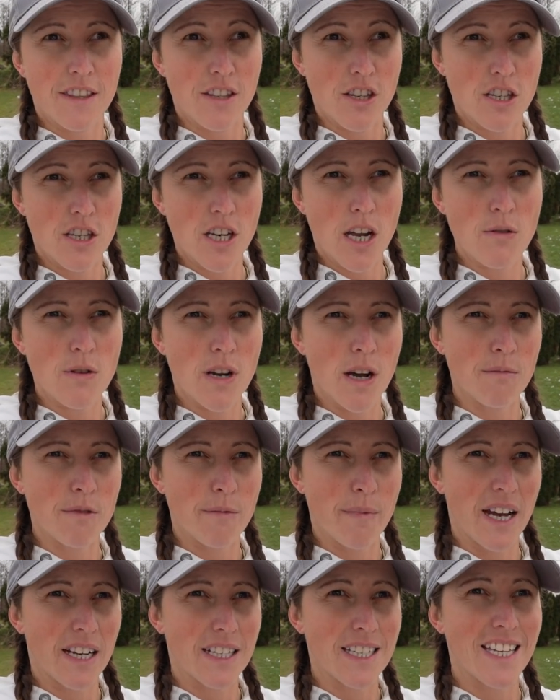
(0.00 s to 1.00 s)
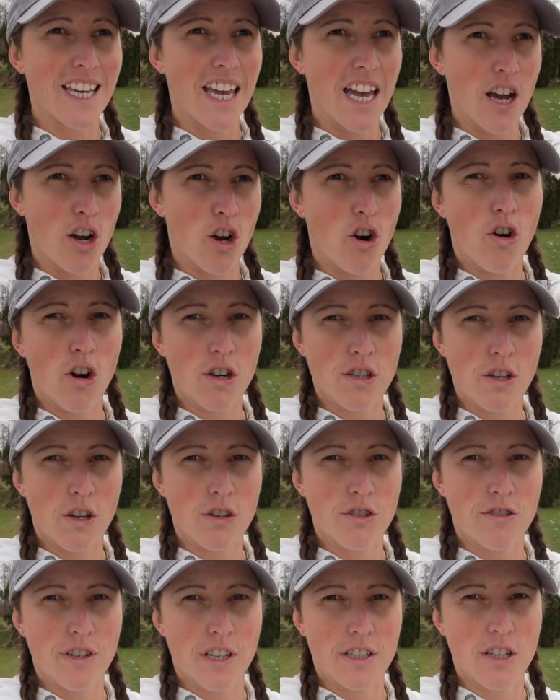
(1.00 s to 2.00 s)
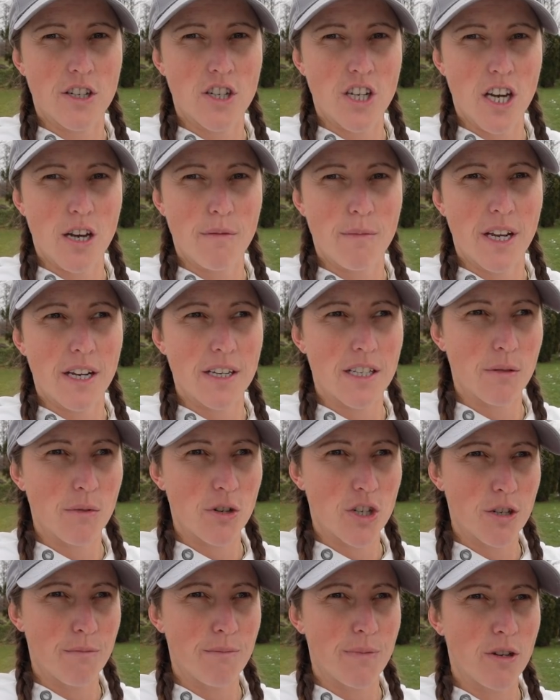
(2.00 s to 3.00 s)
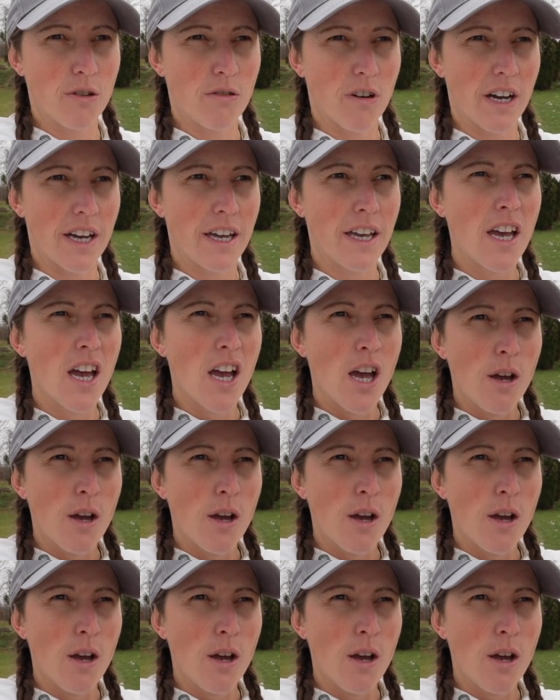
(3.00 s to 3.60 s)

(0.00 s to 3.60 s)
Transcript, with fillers: the snow comes back to get across Austria to Germany. So we should be all right.